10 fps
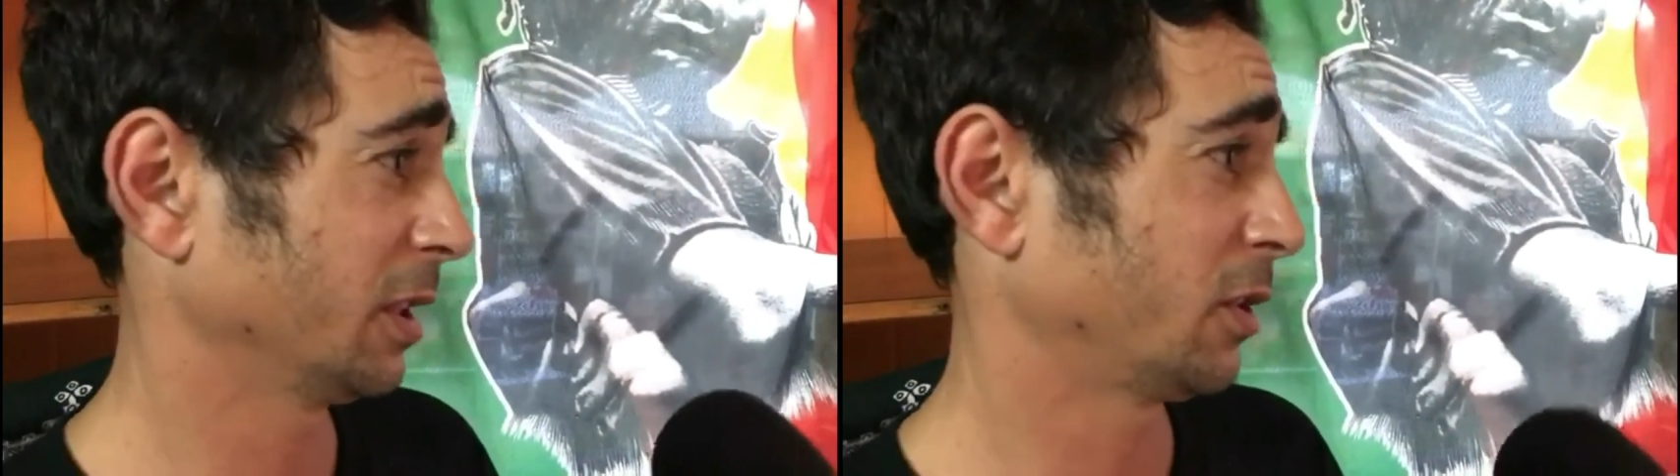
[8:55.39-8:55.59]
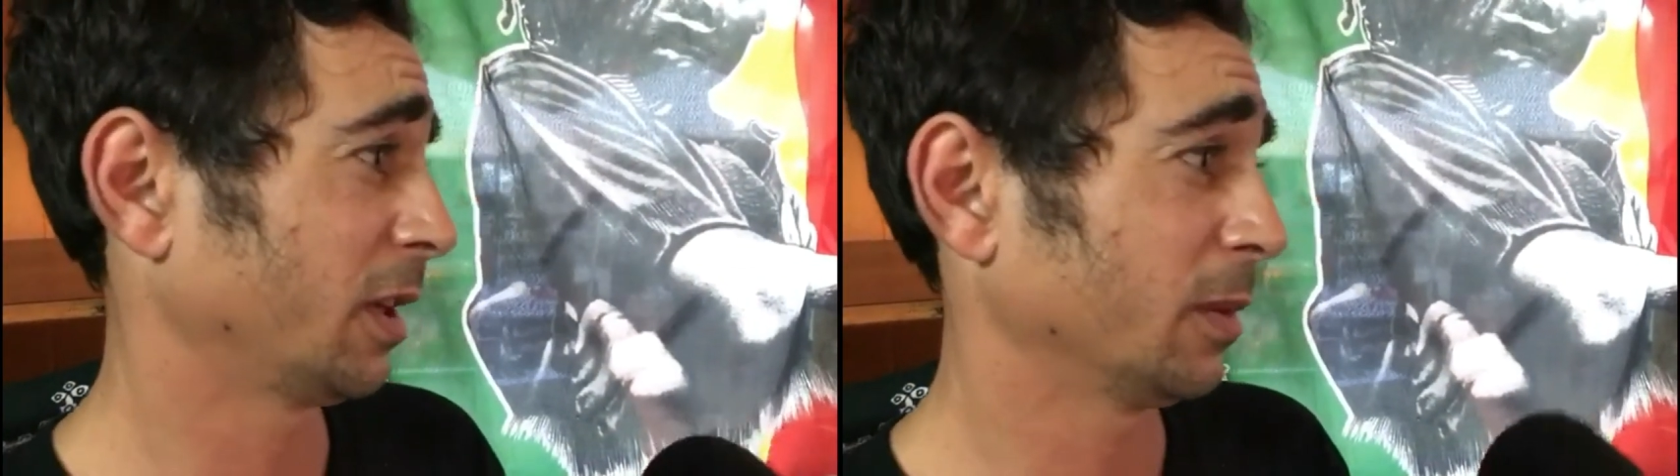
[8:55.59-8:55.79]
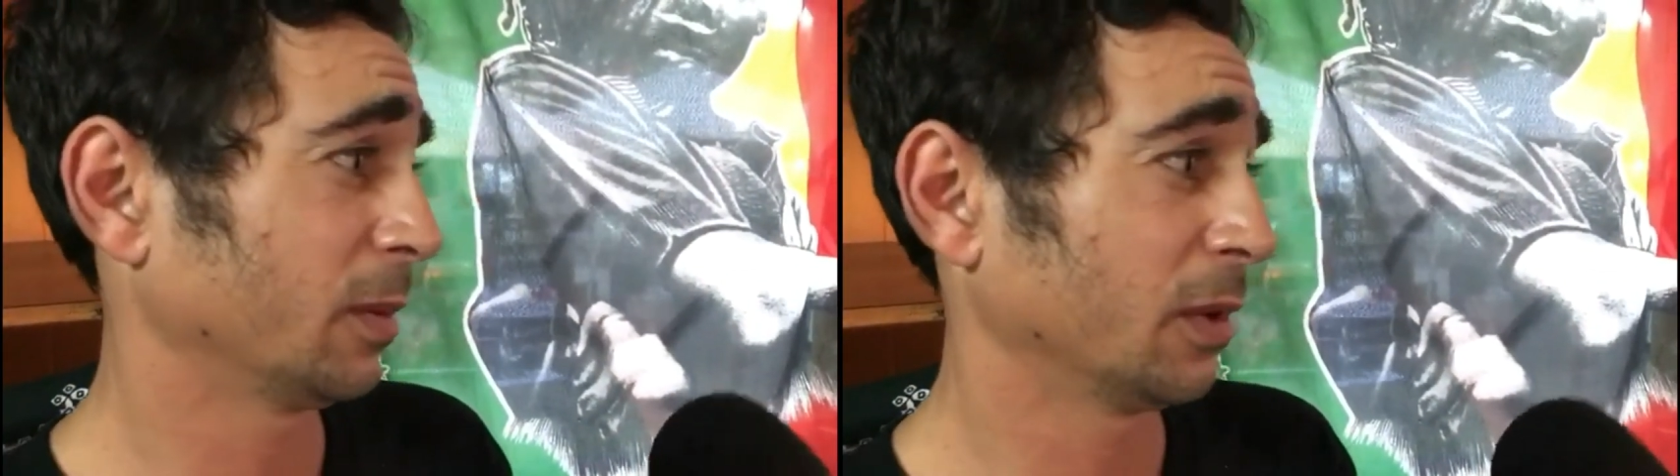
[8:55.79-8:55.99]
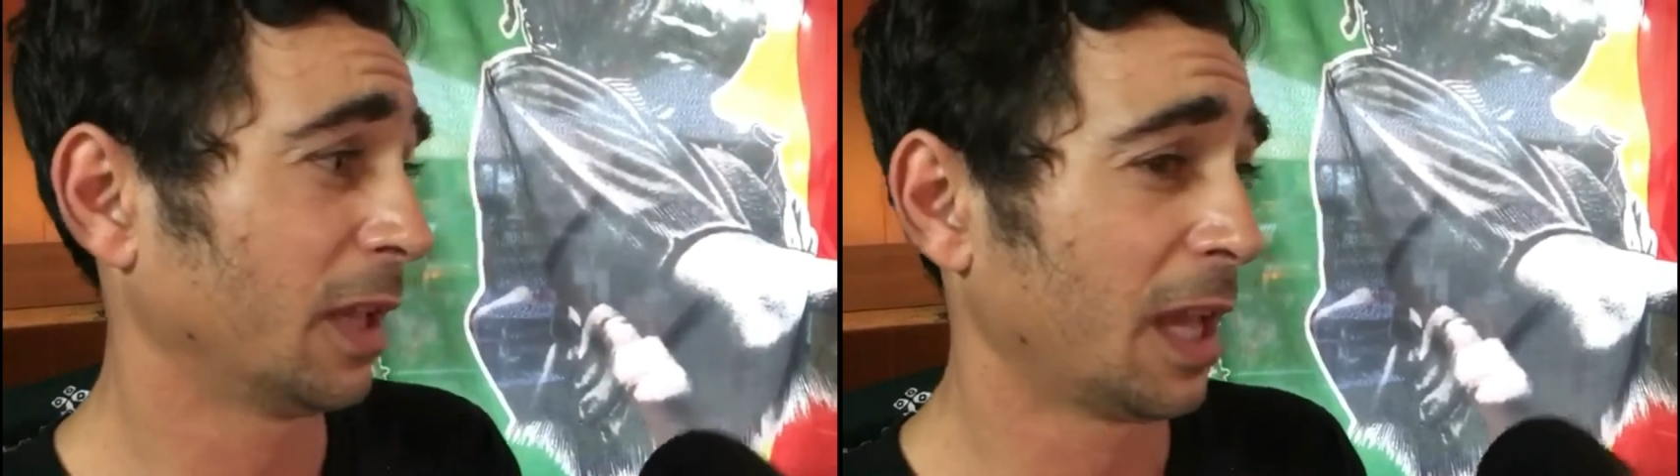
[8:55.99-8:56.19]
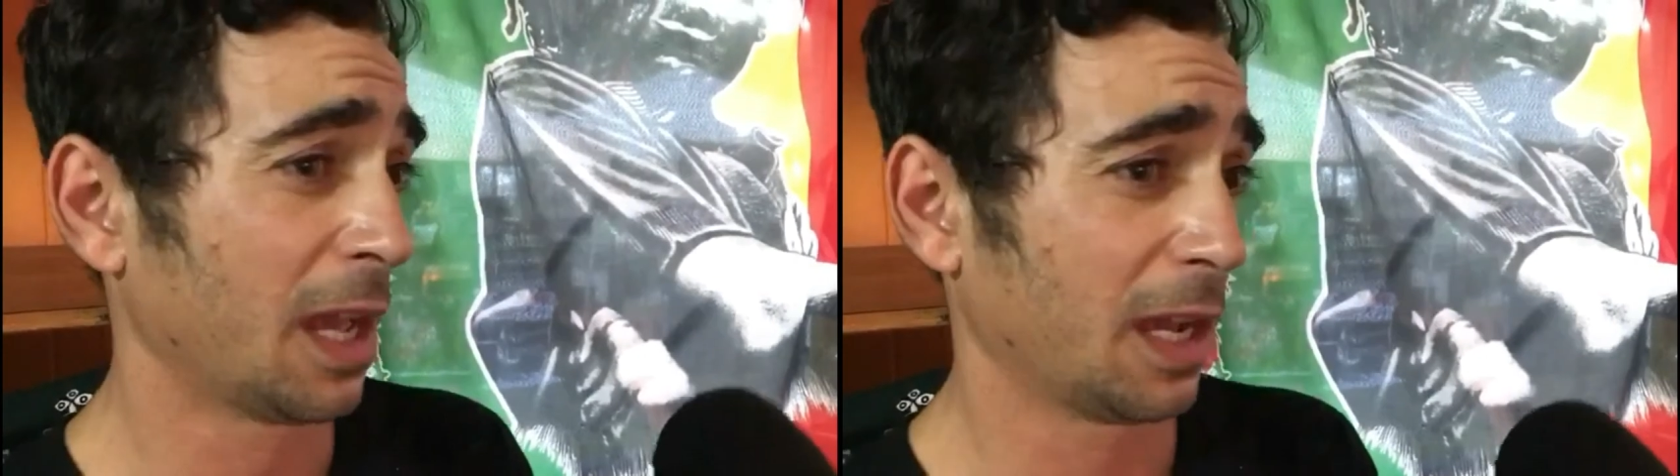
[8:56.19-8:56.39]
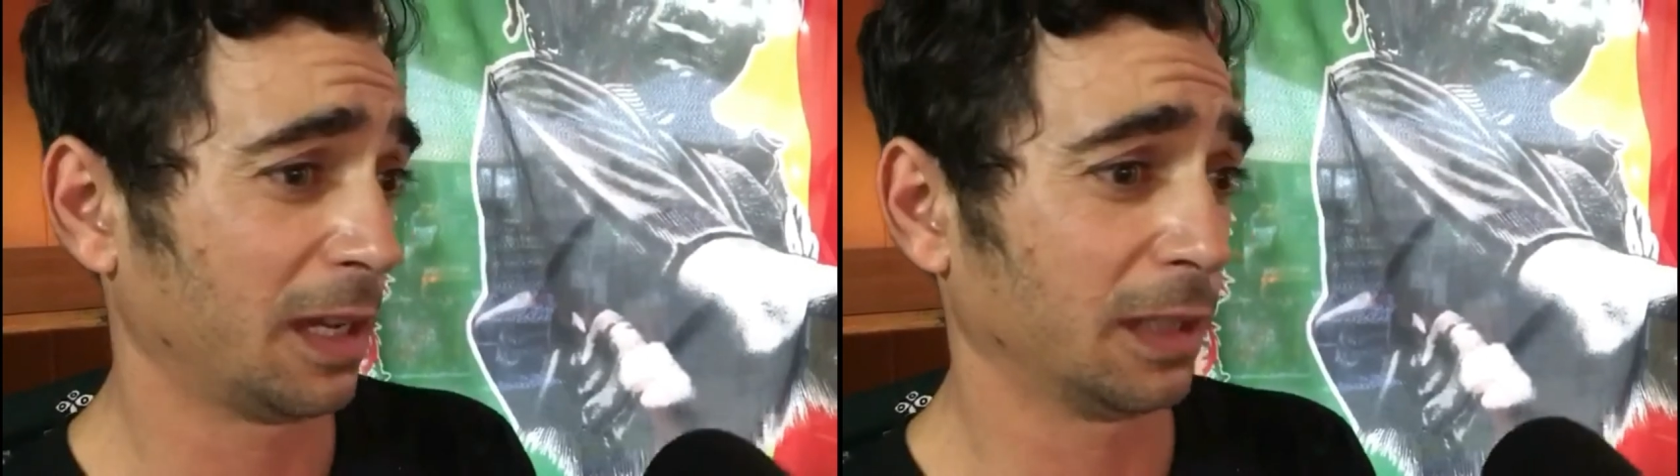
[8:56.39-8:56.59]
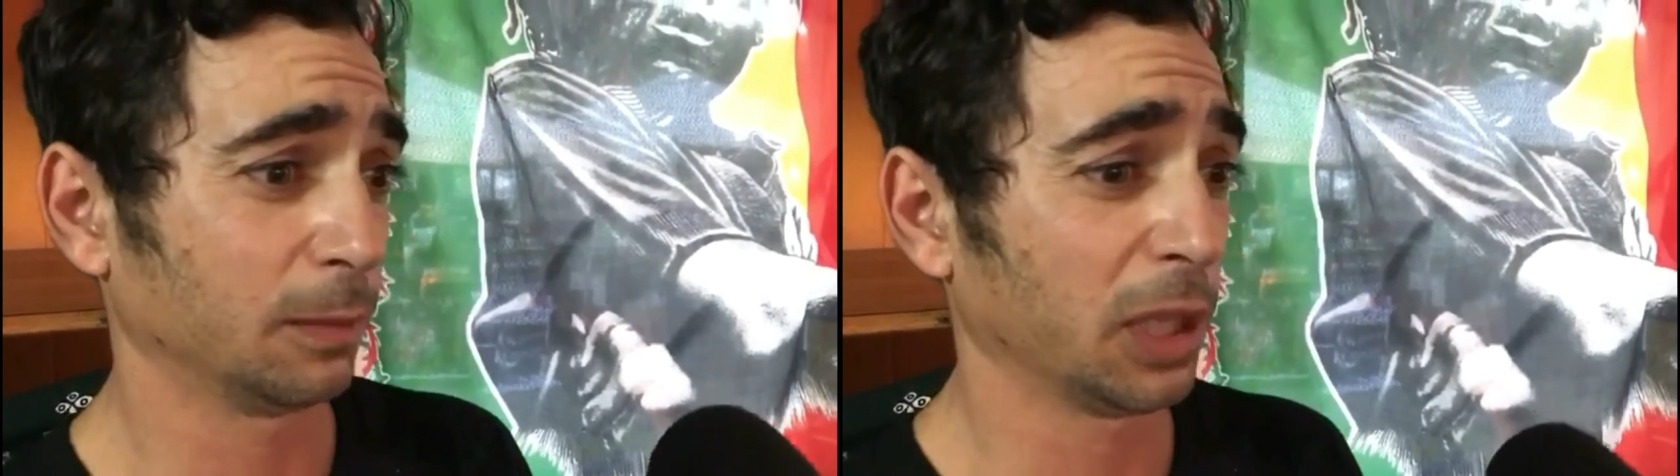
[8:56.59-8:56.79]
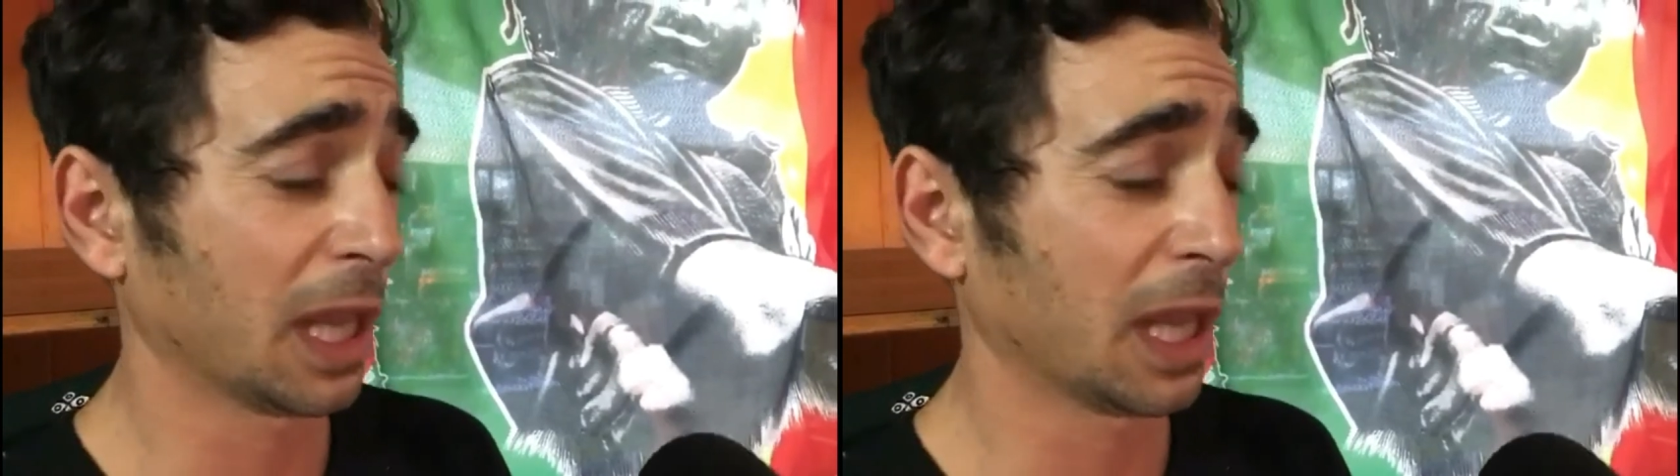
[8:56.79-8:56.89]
all the incredible uh,